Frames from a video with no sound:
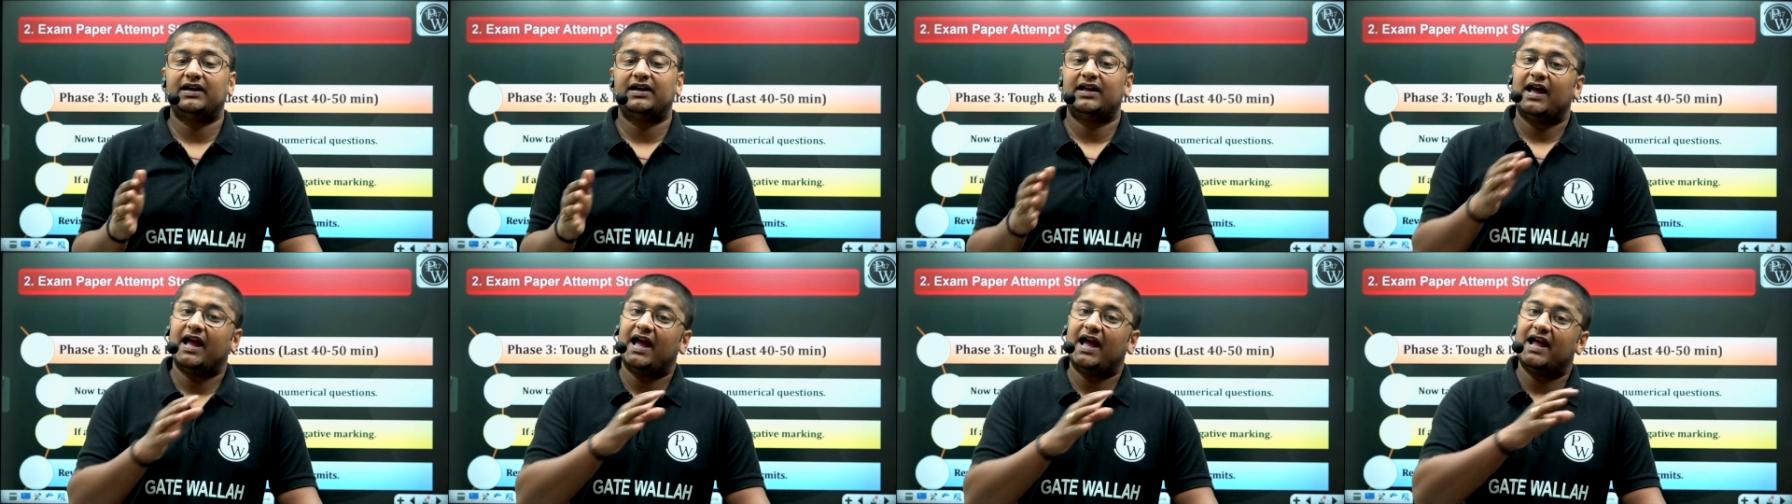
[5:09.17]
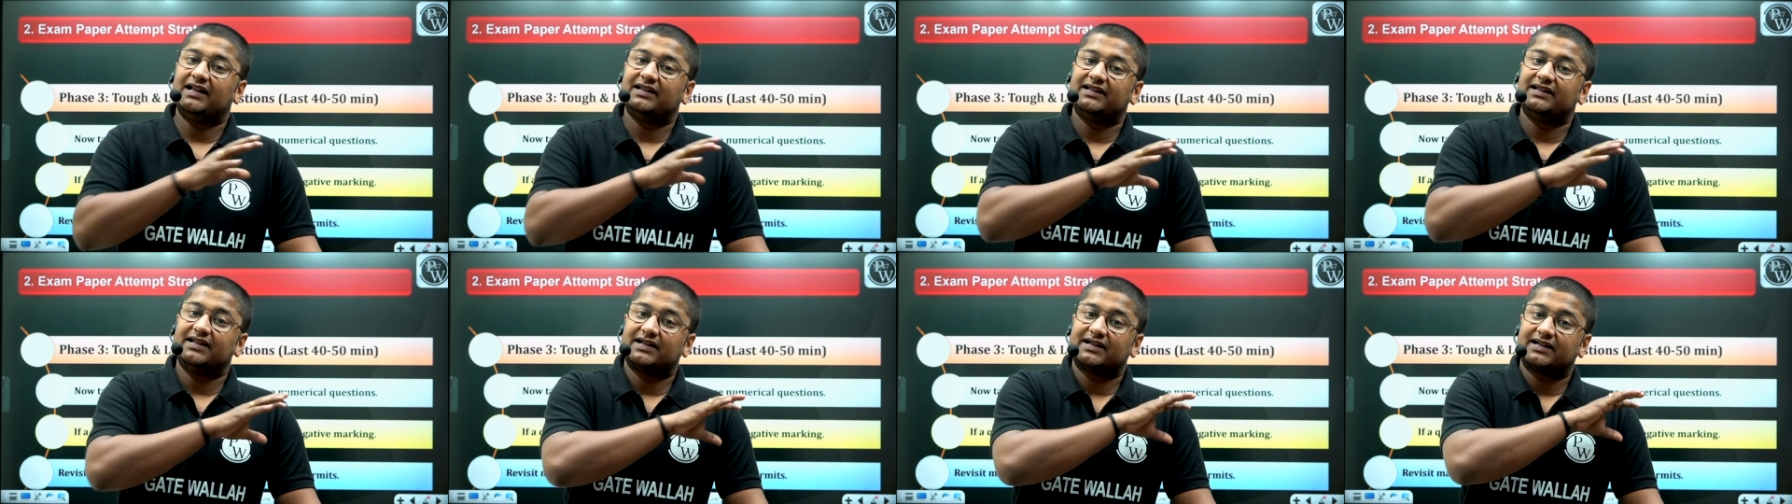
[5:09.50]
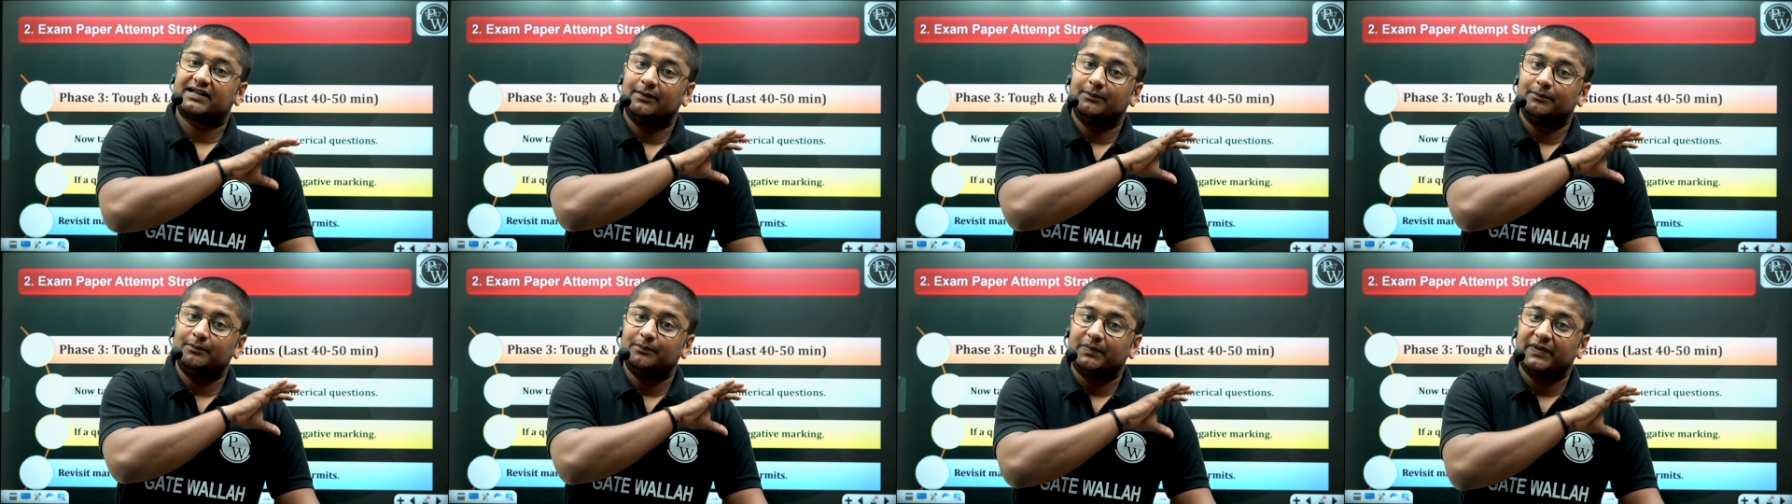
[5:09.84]
and they
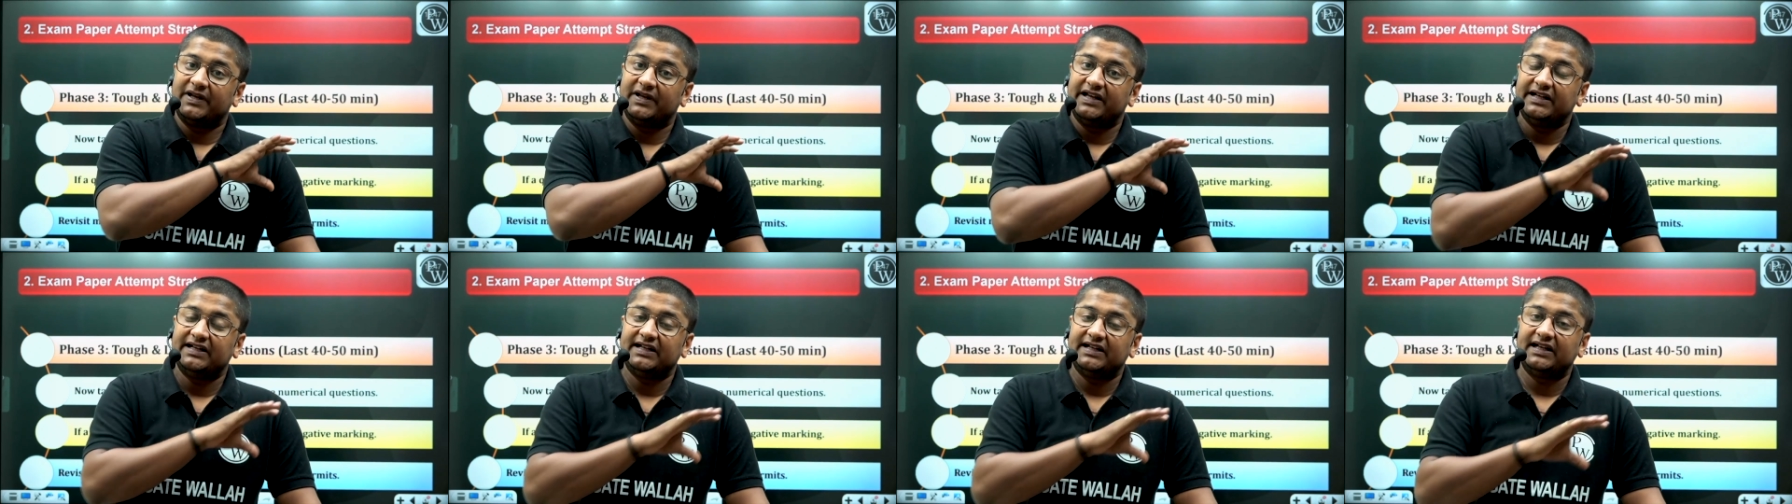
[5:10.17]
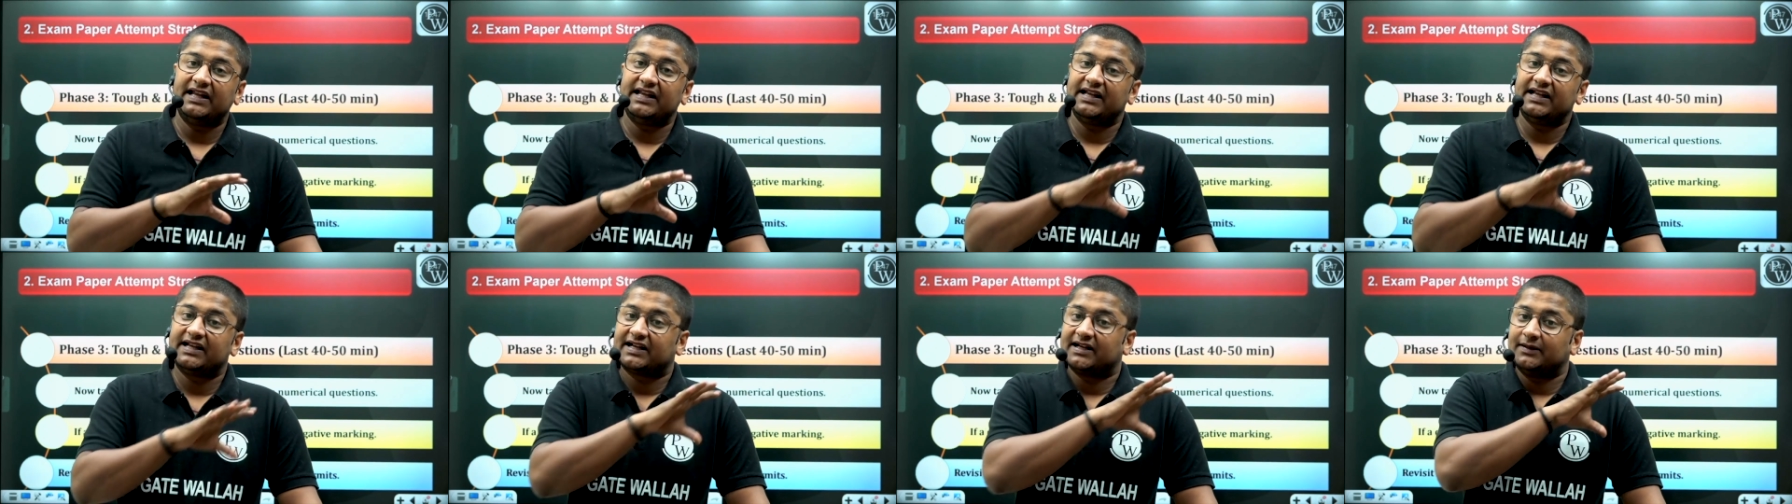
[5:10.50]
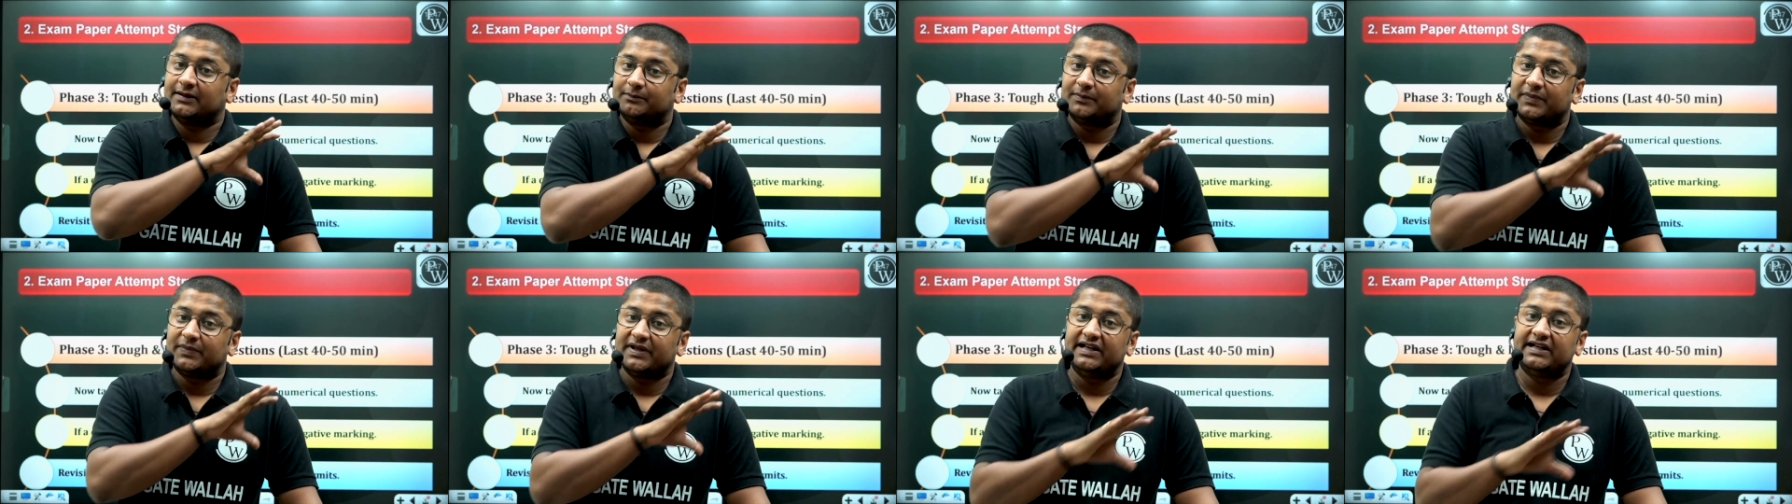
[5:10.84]
completely,
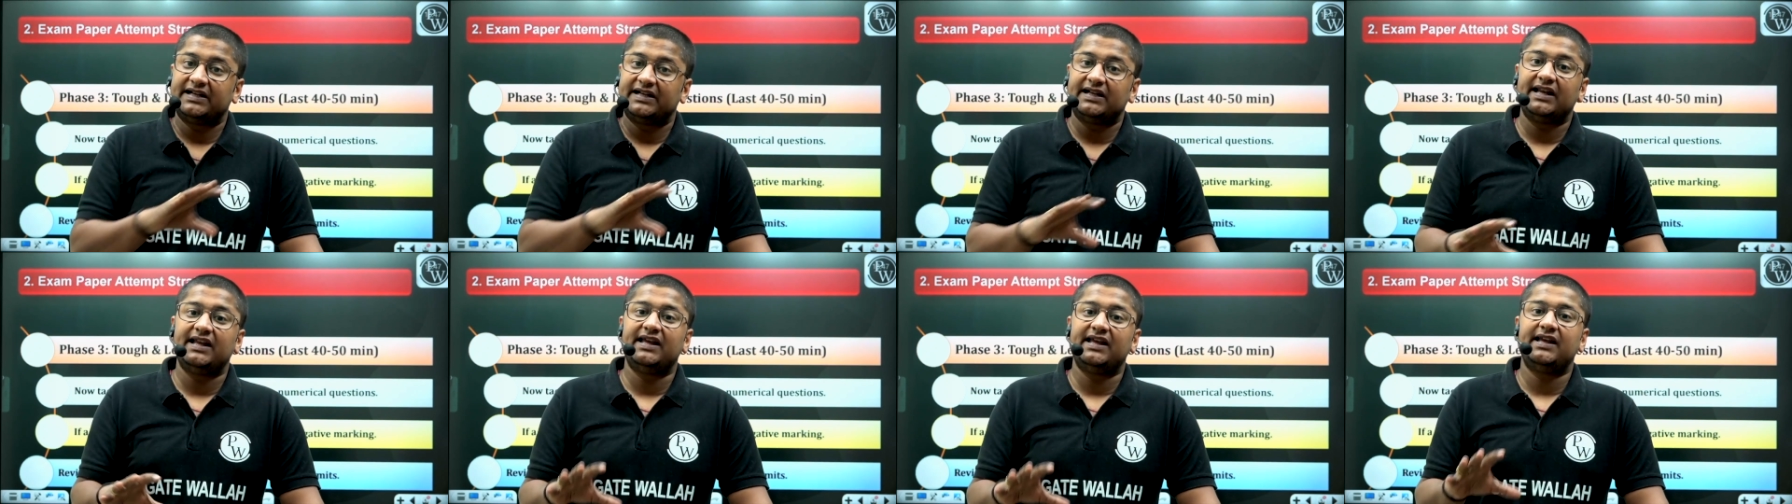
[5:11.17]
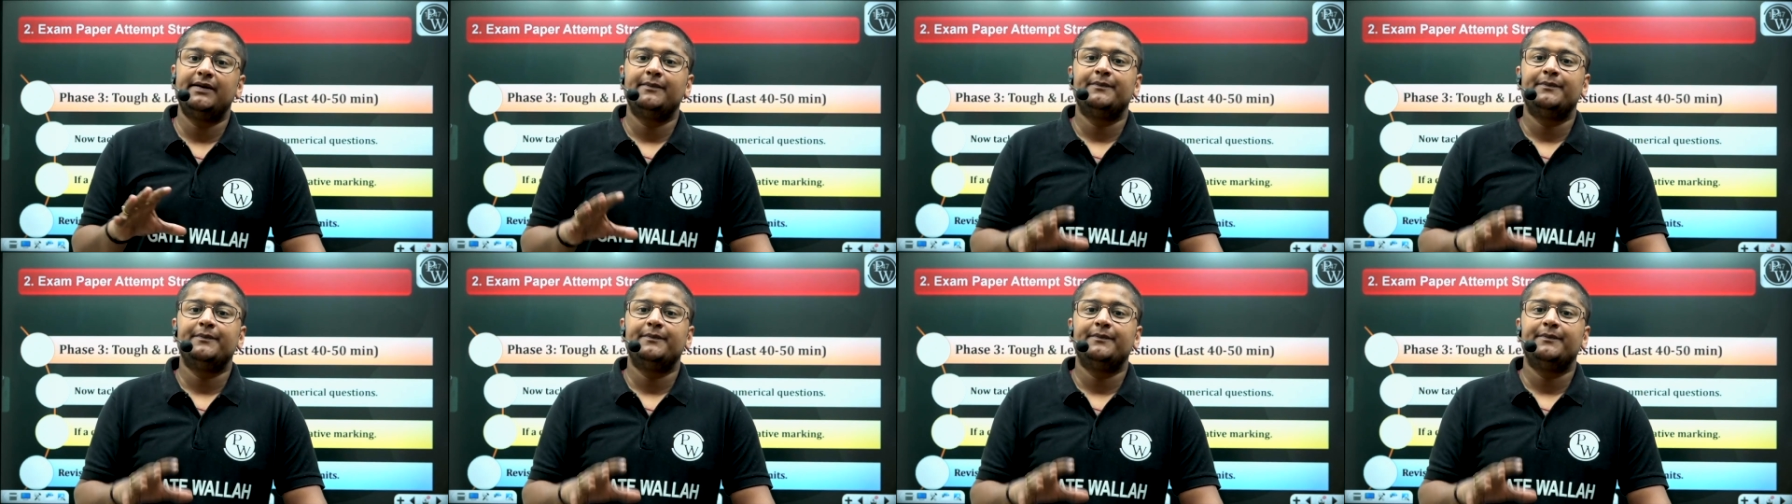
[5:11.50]
completely